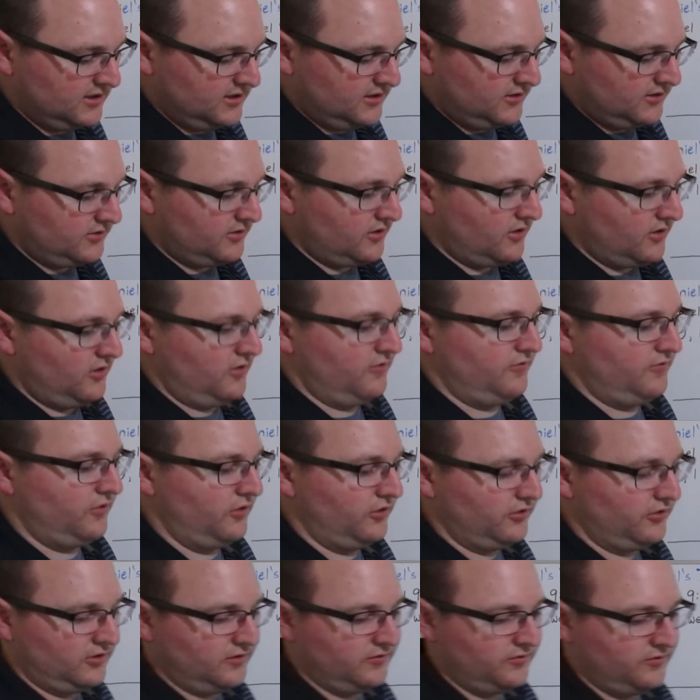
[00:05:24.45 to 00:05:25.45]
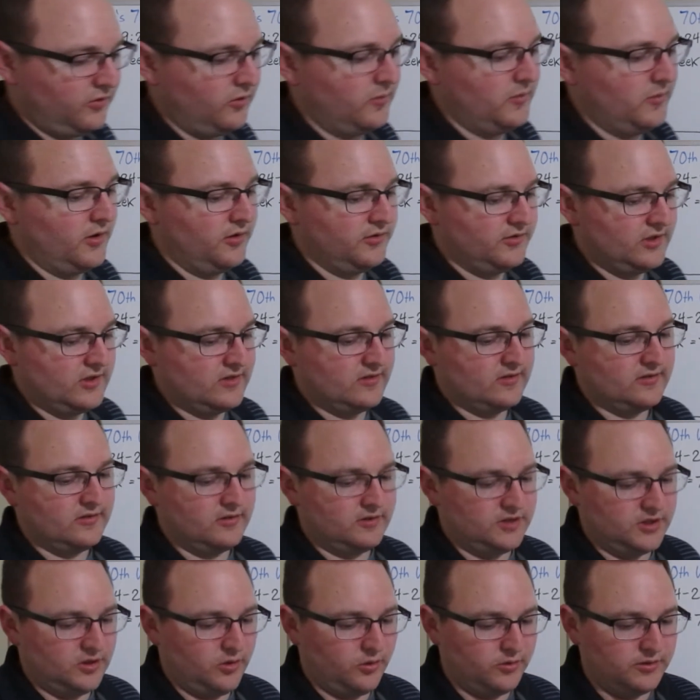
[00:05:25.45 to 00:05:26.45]
So first and foremost, this is in
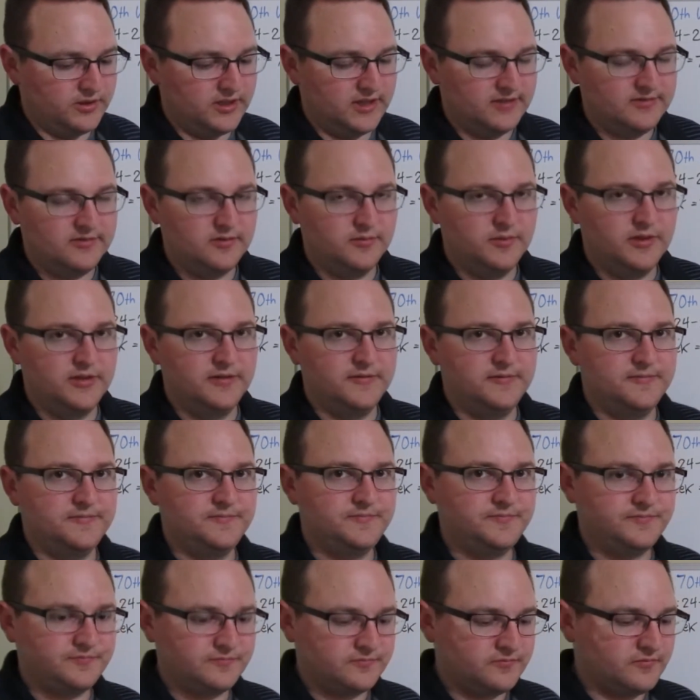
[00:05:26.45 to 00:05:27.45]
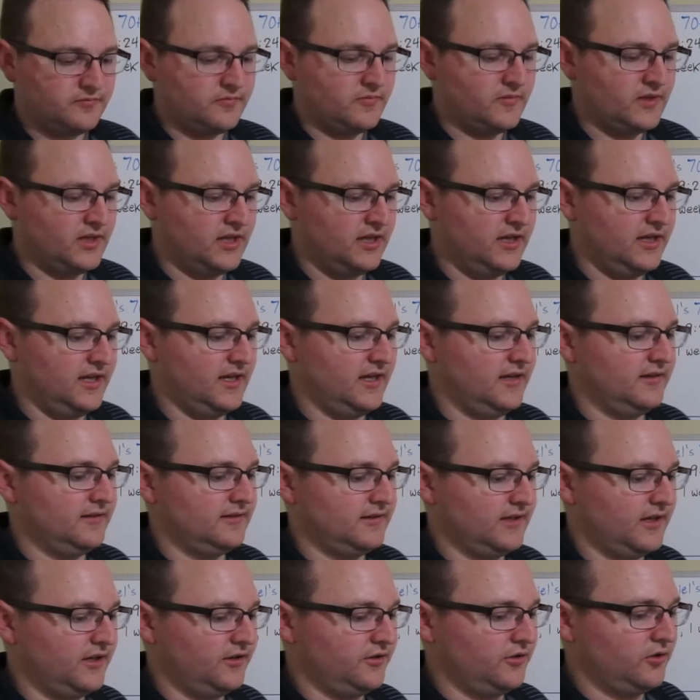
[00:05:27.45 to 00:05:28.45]
the Old Testament, and
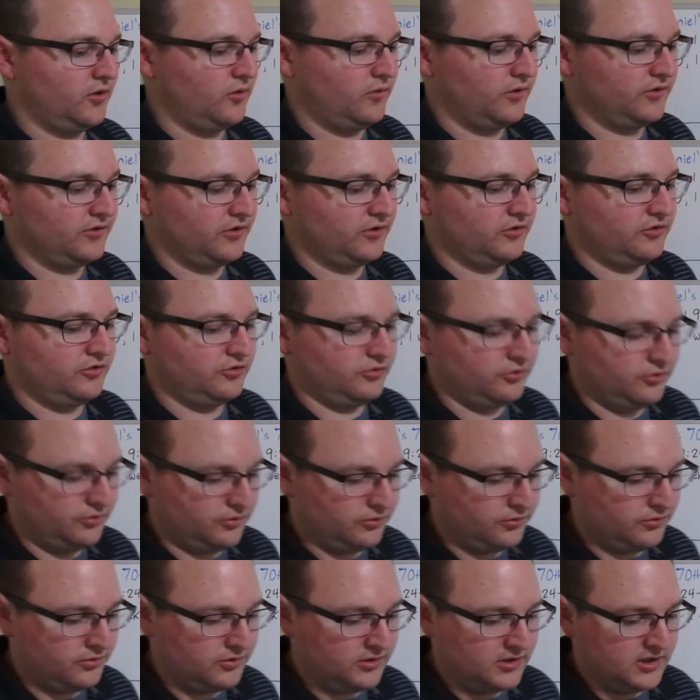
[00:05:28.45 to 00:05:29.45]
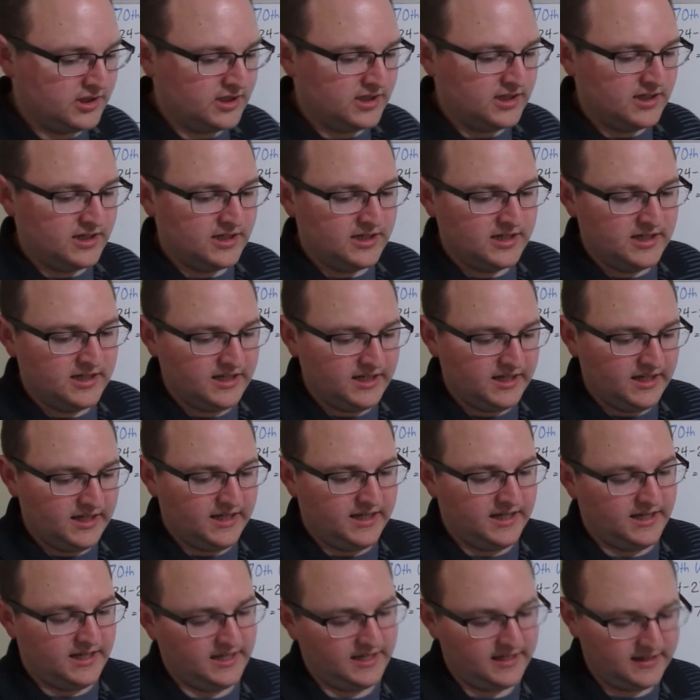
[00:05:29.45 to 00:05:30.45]
Daniel was a Jew,
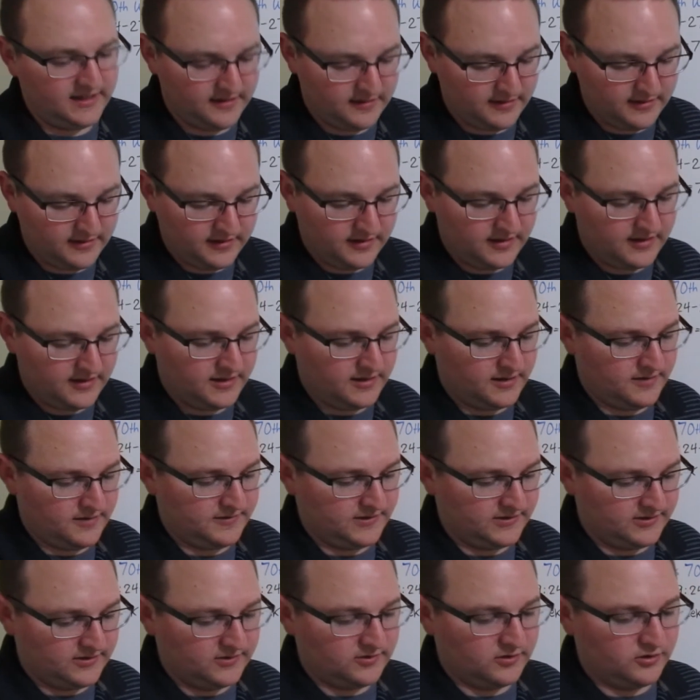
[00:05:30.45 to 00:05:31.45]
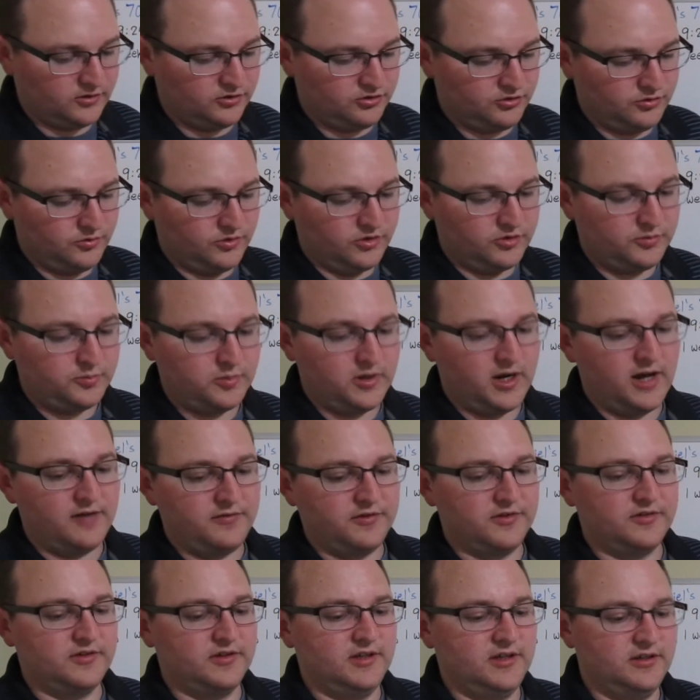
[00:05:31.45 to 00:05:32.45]
and this is a Jewish
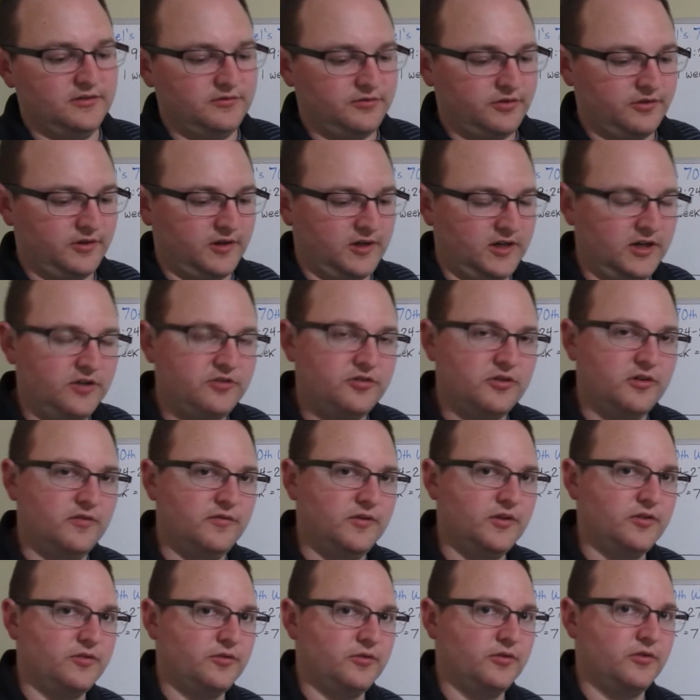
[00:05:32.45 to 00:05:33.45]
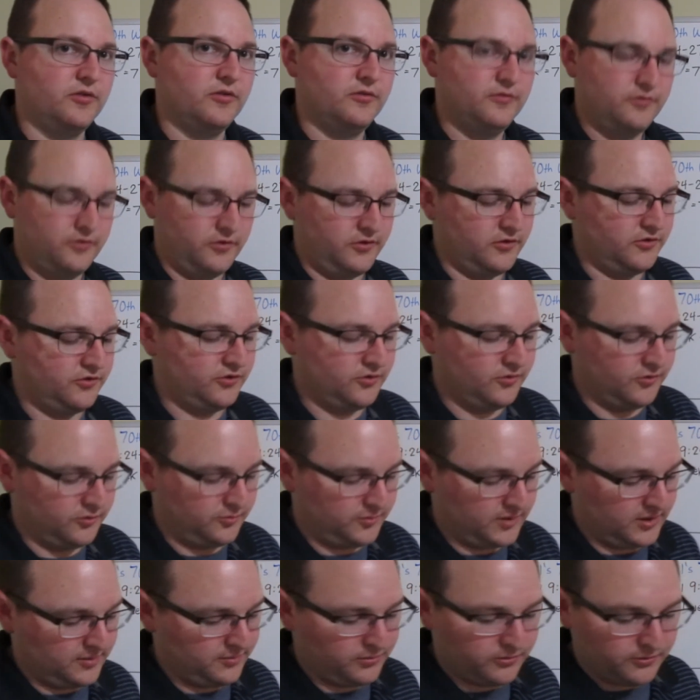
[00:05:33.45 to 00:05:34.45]
prophecy for the nation of Israel, for the Jewish
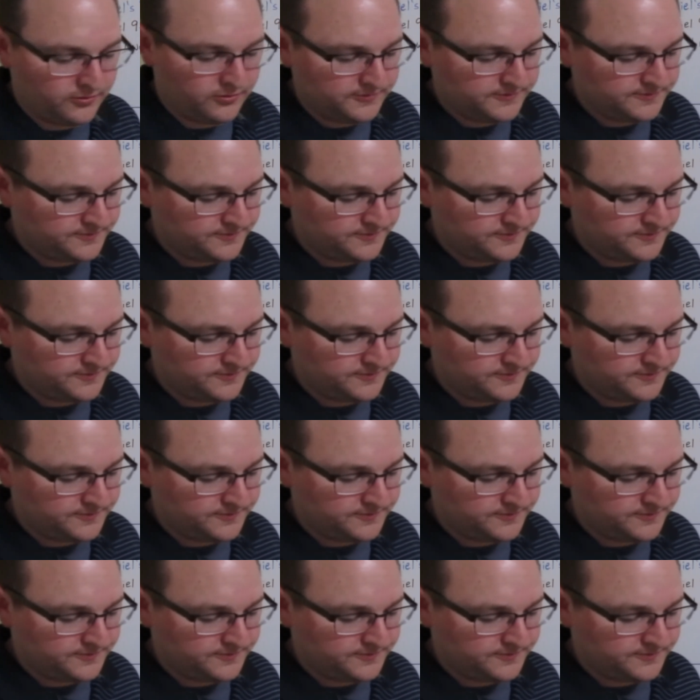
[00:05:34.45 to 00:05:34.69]
people.